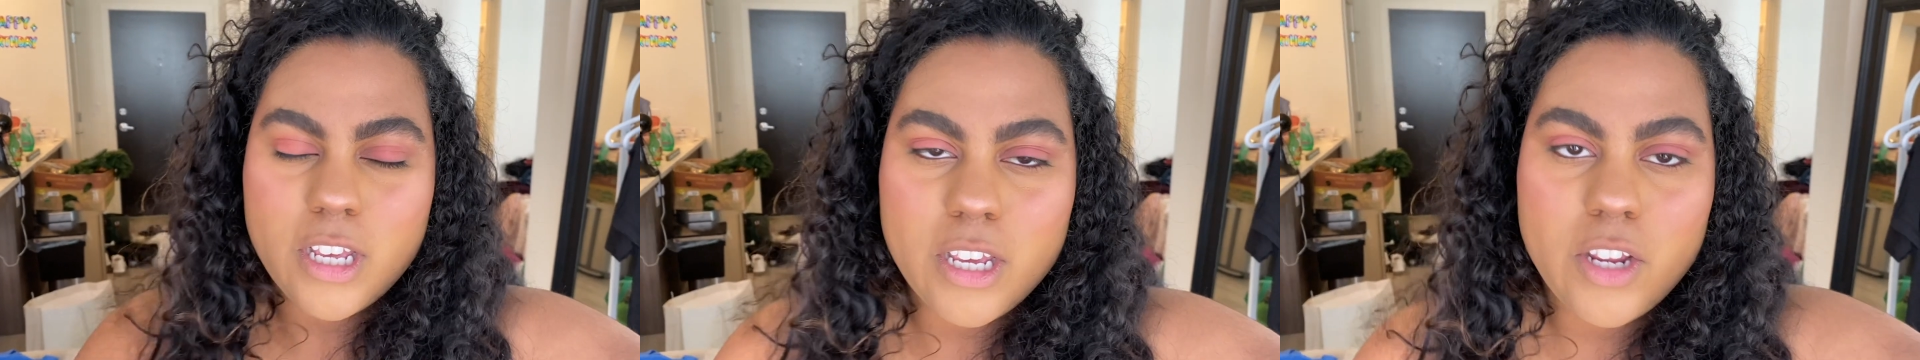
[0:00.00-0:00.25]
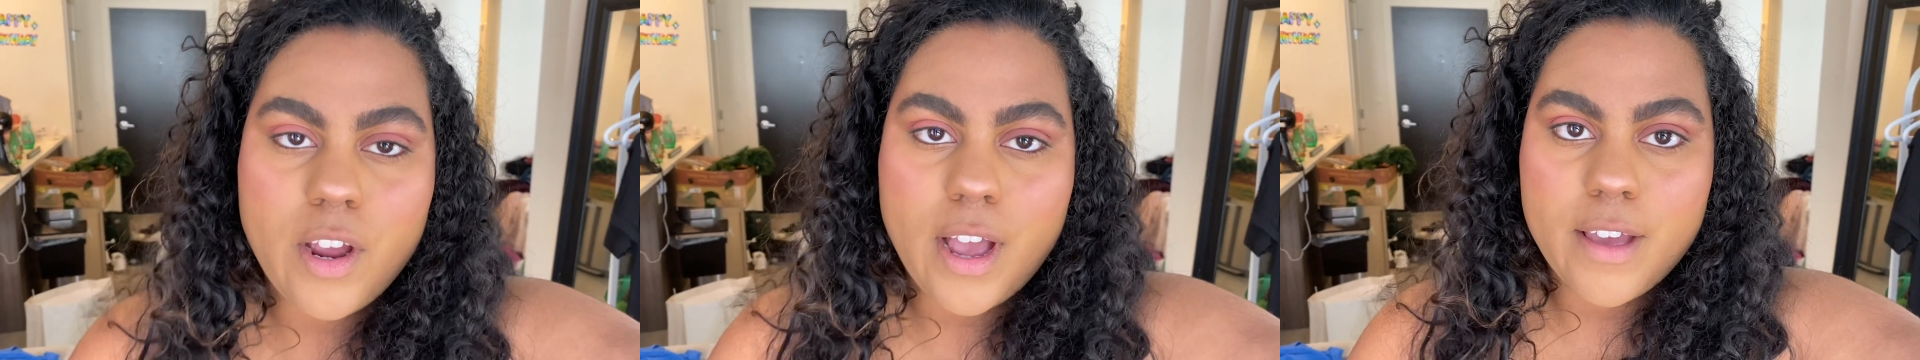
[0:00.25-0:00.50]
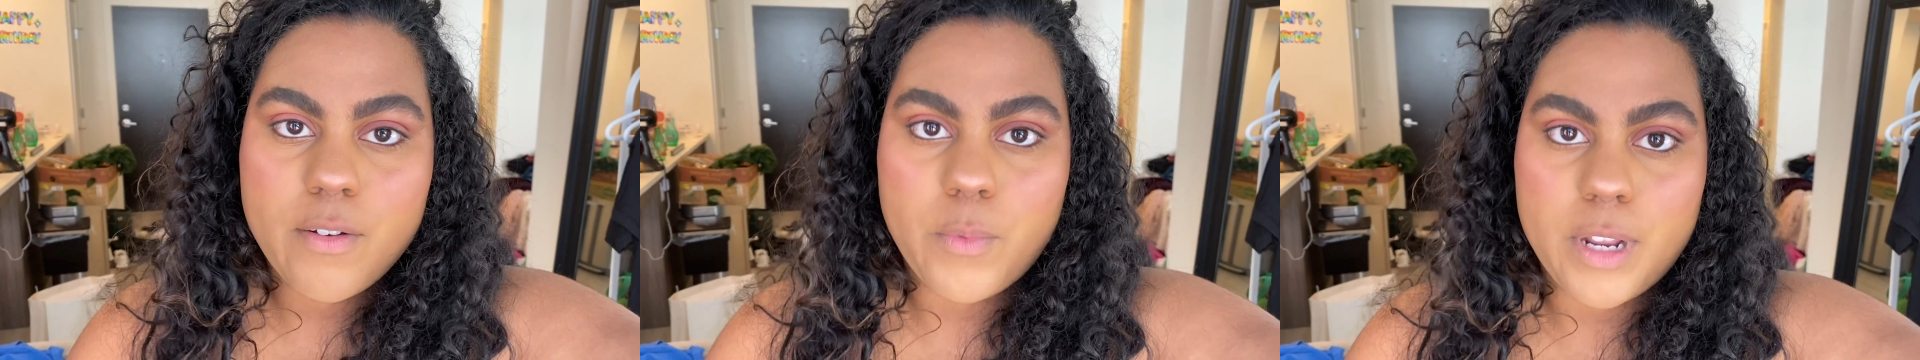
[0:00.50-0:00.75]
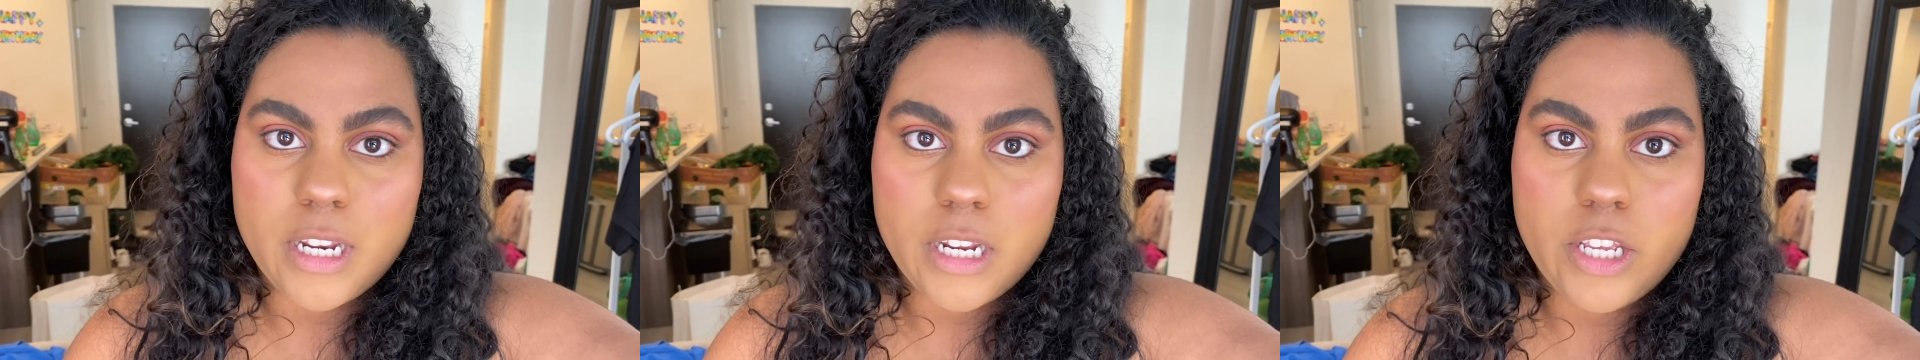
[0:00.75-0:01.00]
You know how
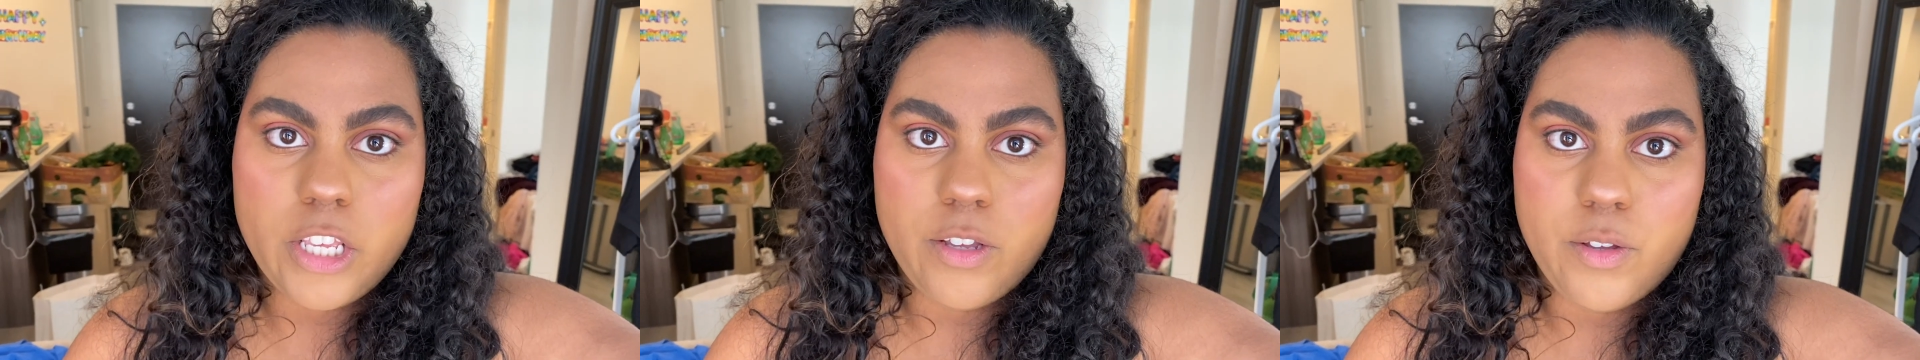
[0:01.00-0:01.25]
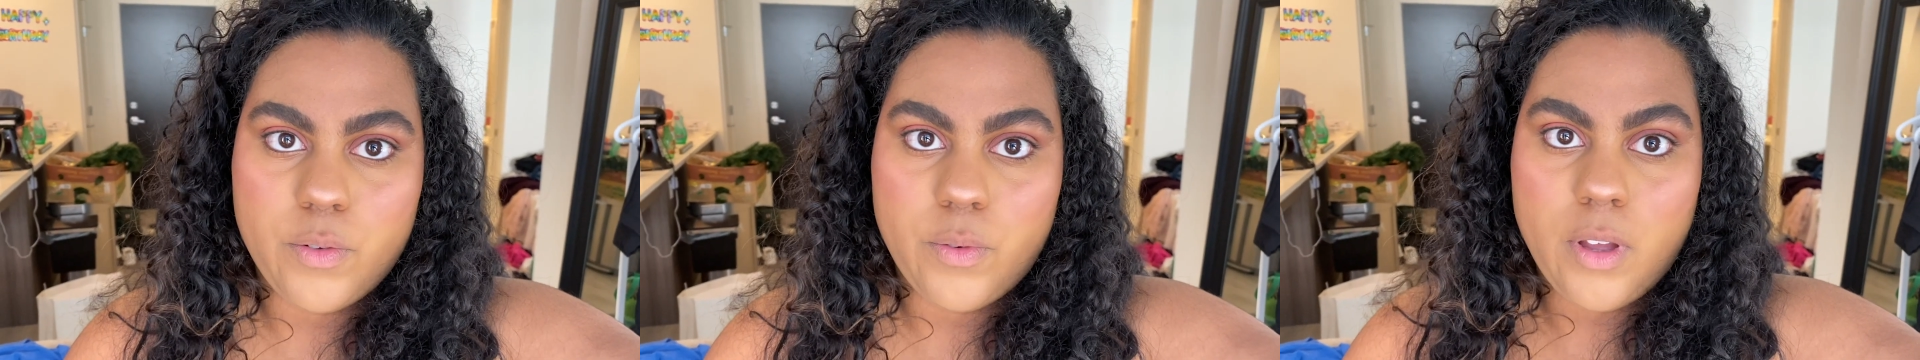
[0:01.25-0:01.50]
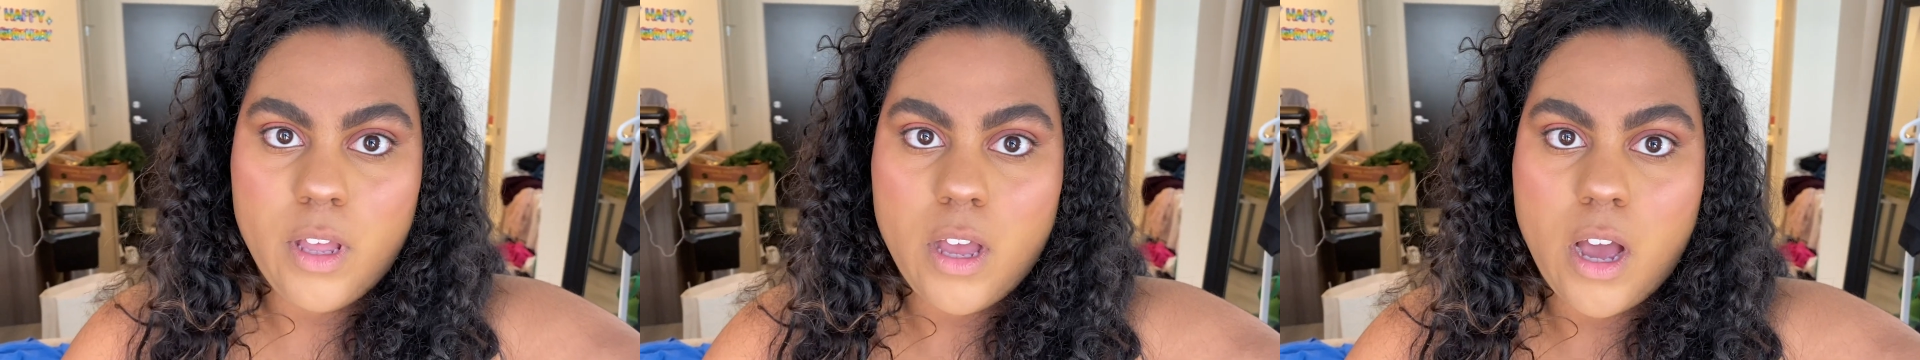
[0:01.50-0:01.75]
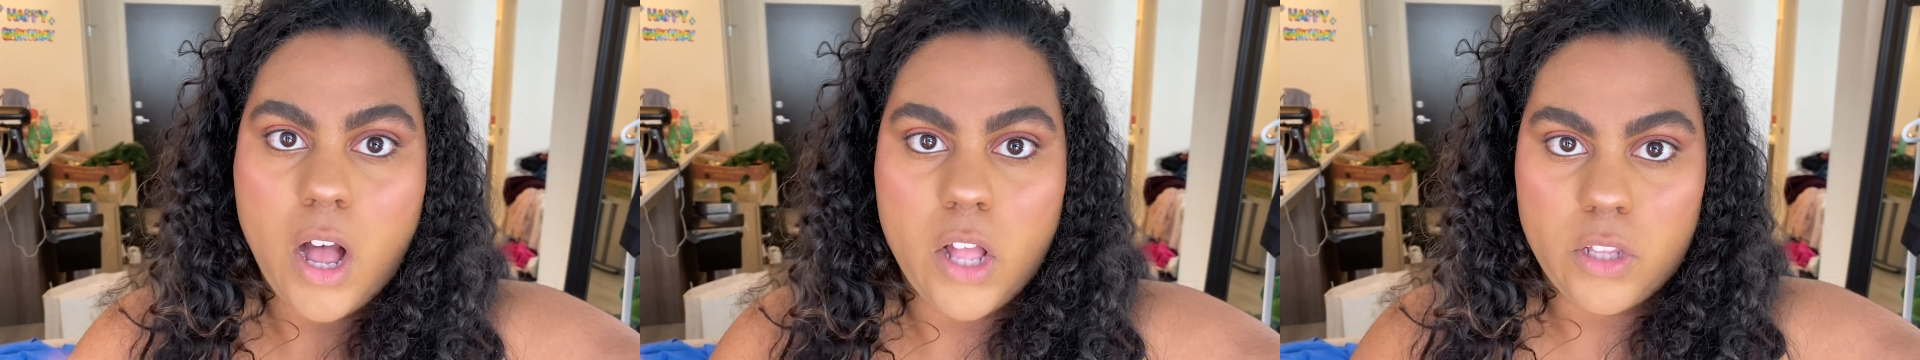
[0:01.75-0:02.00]
when you
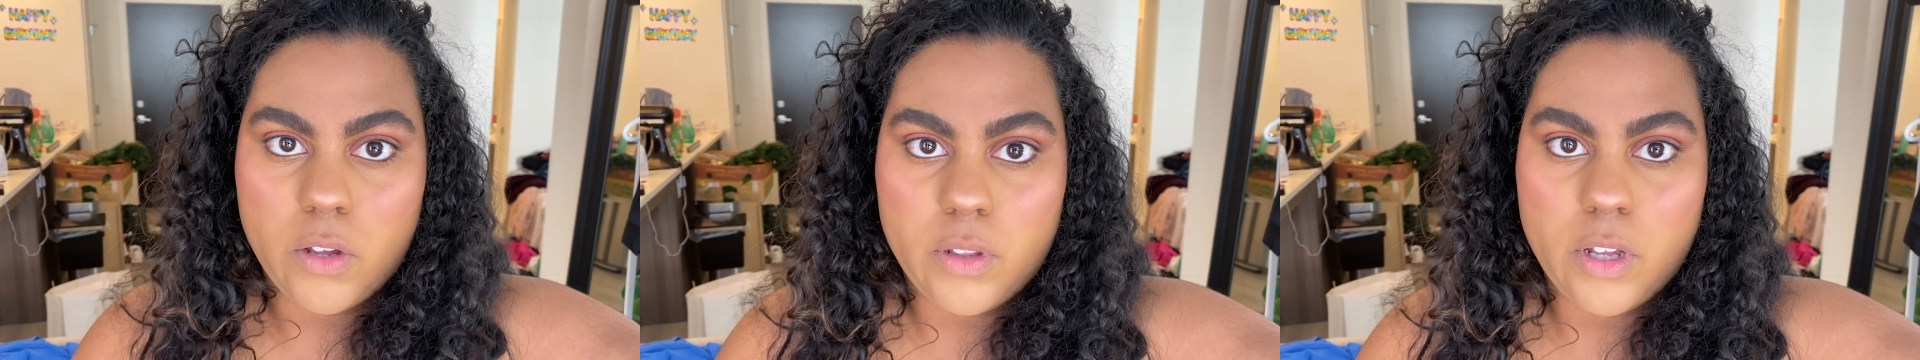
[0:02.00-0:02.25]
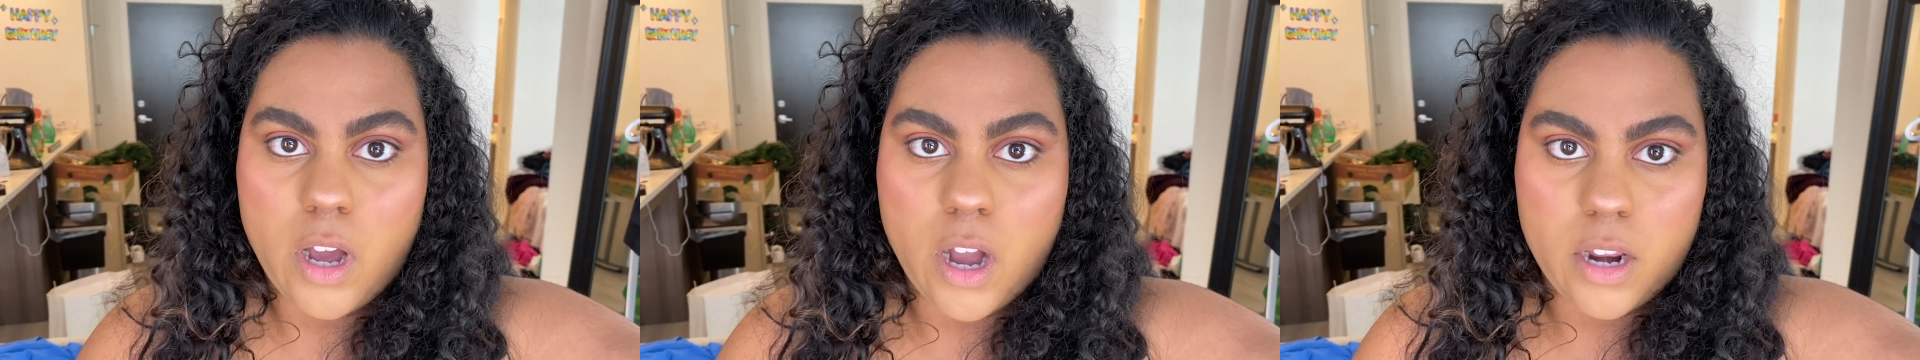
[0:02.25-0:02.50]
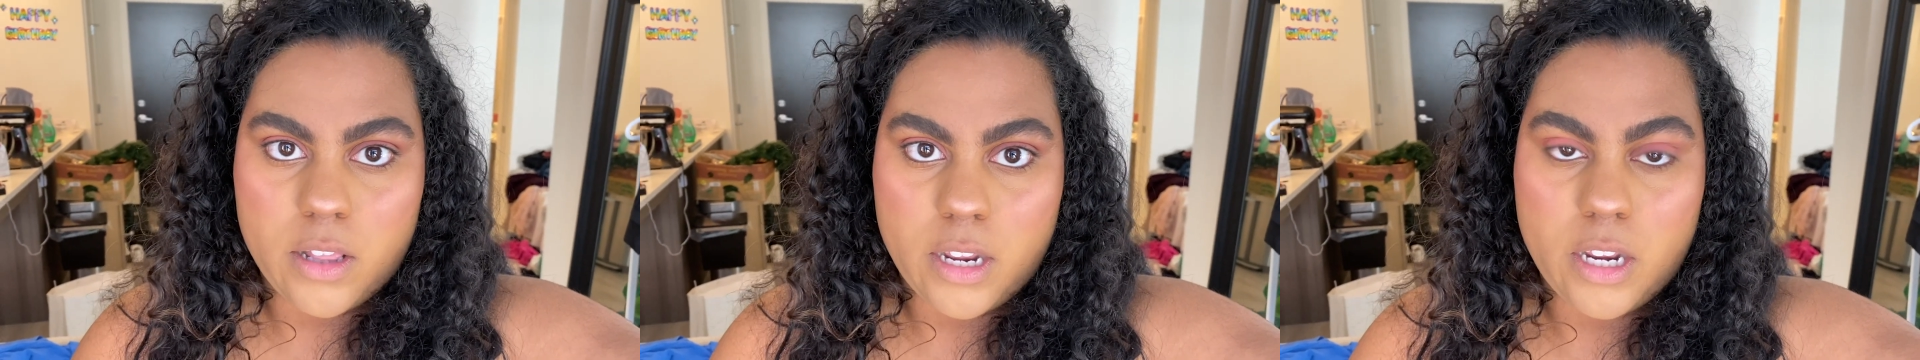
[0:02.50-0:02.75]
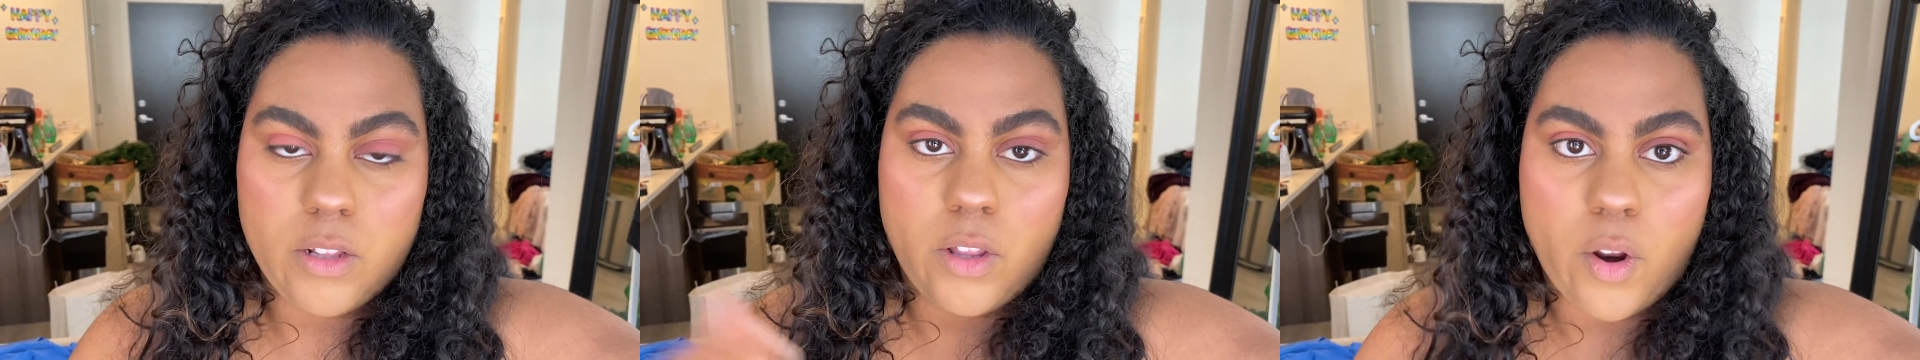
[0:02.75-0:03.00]
unload the card and then
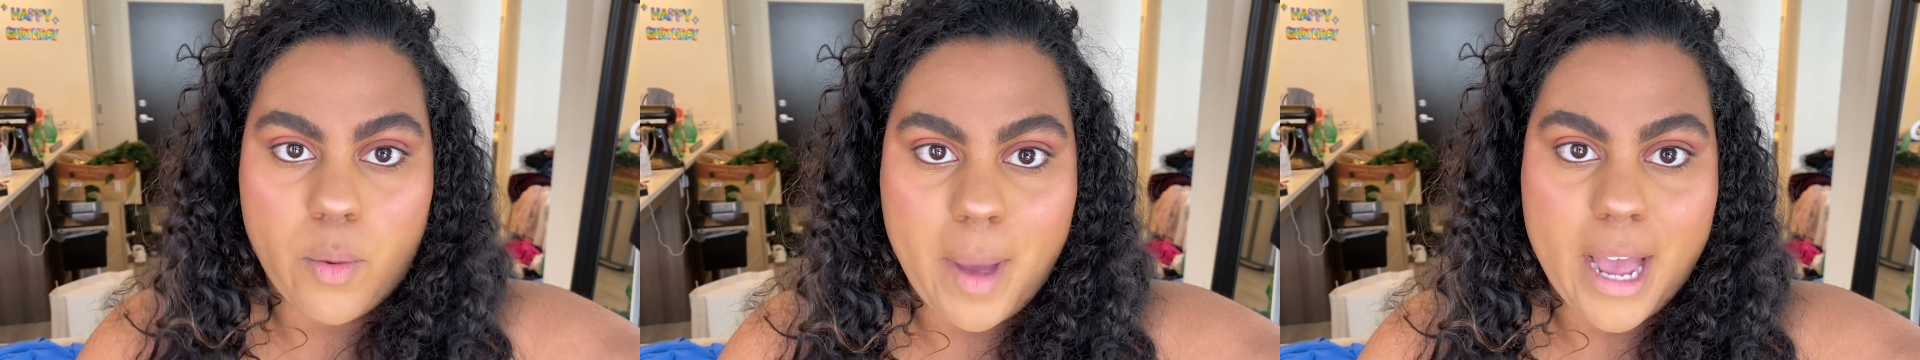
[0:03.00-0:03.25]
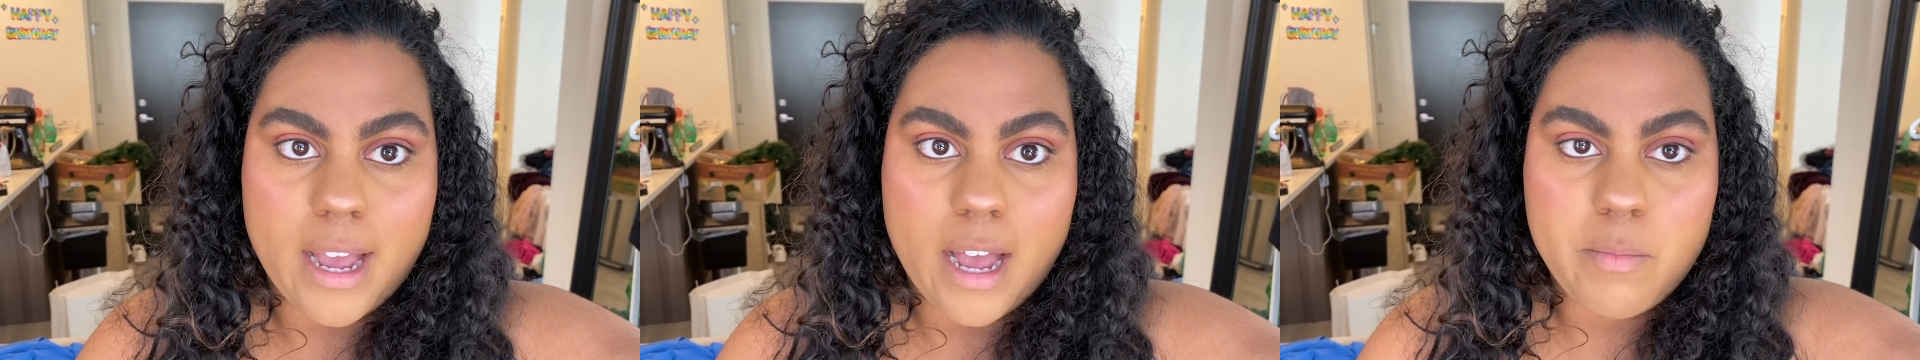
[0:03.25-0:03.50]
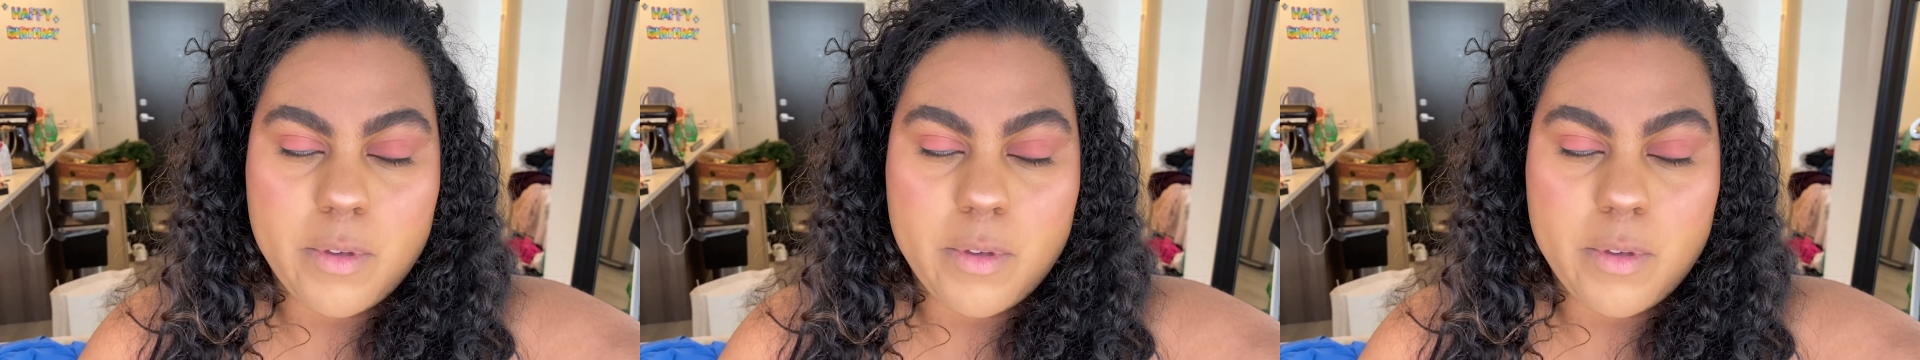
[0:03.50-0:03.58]
you load it back up,